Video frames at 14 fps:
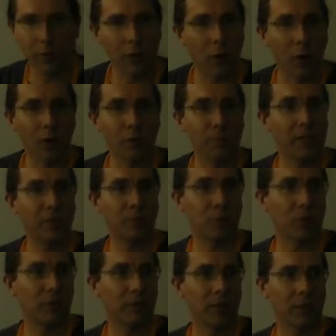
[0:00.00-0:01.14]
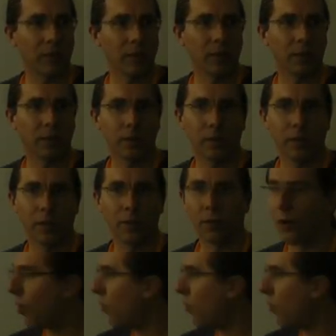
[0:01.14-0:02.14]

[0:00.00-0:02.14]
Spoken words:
they're all spaced perfectly. They're